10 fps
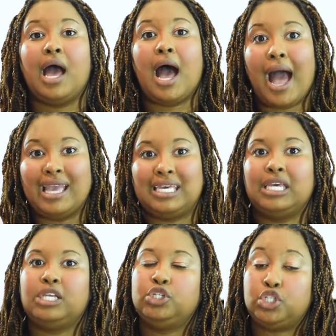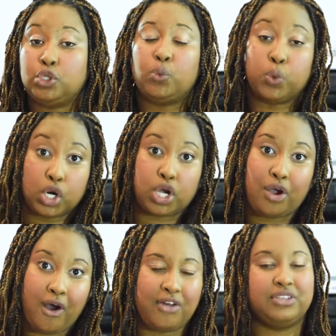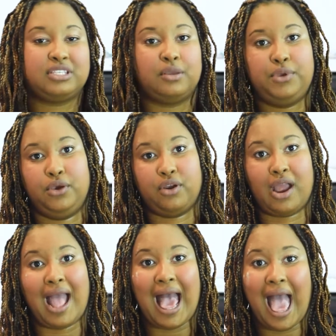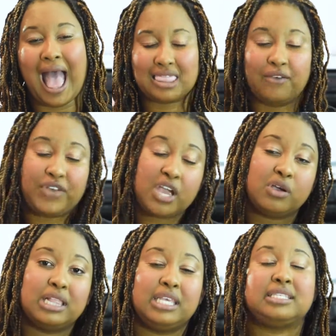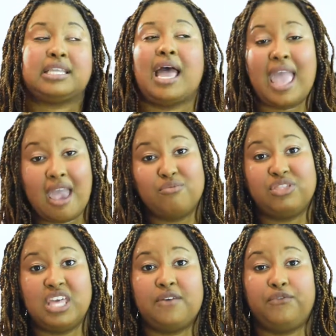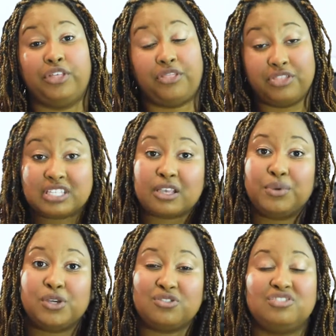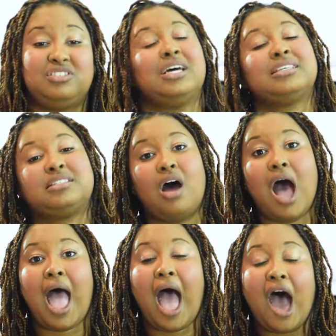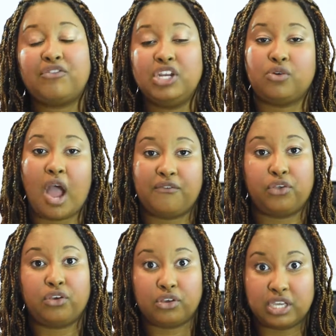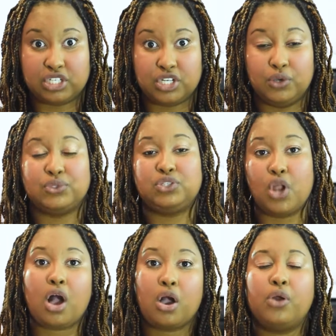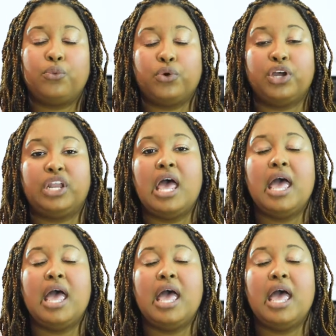I can do work on this computer. At the very least, I am thankful that this computer does not have any graphical issues, knock on wood,